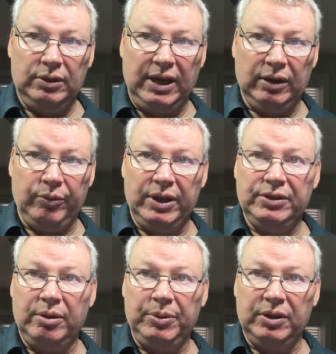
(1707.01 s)
tailing
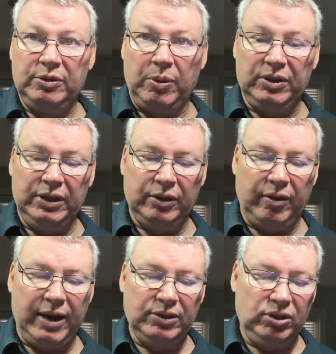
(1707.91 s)
reds up in the Spartina
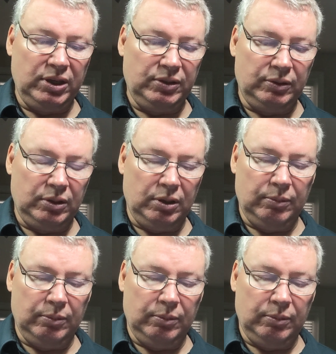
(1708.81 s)
grass chasing